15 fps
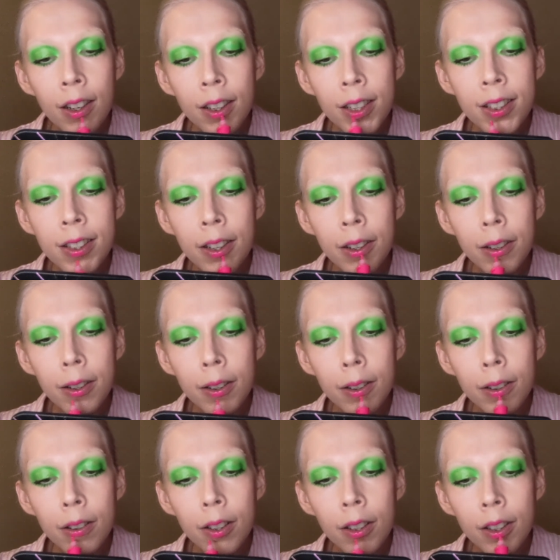because
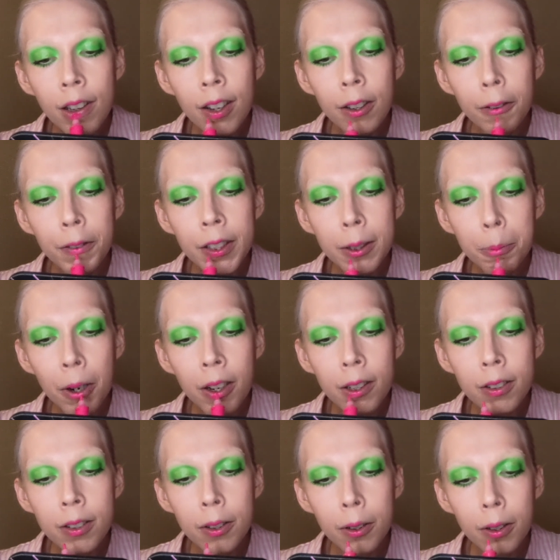the Color Fix
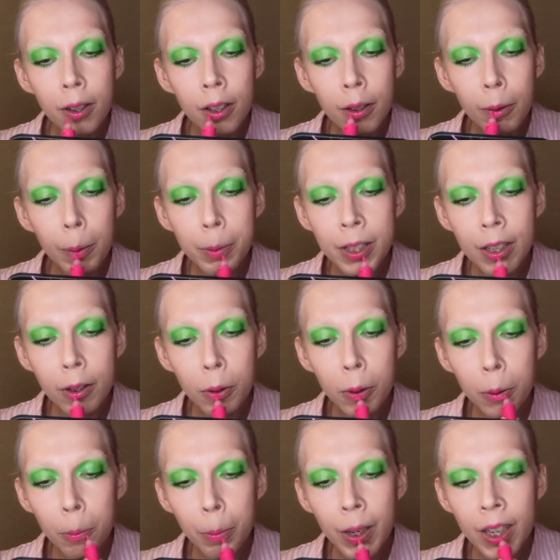products are on the website
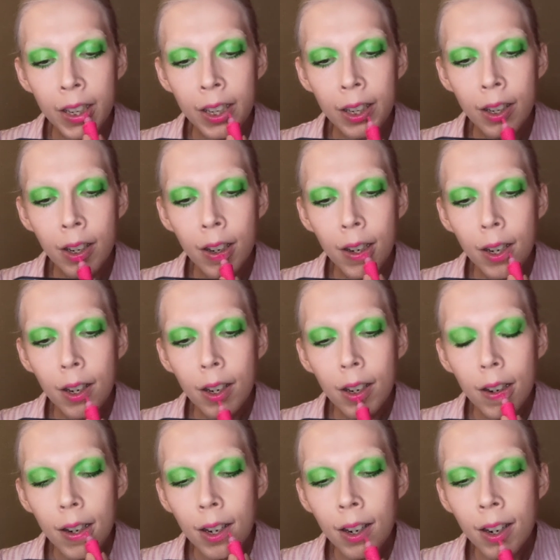grouped by,
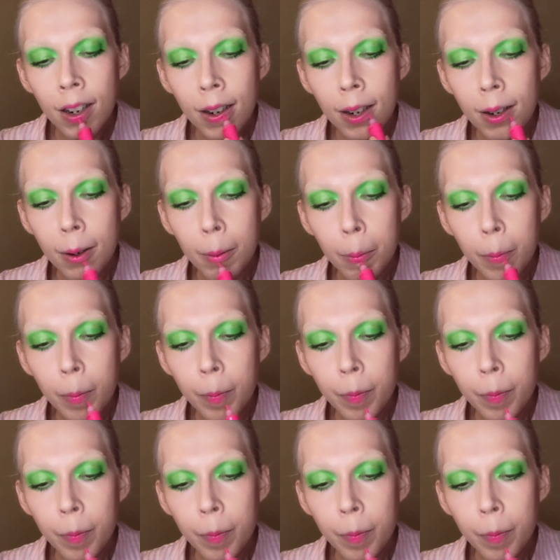I'm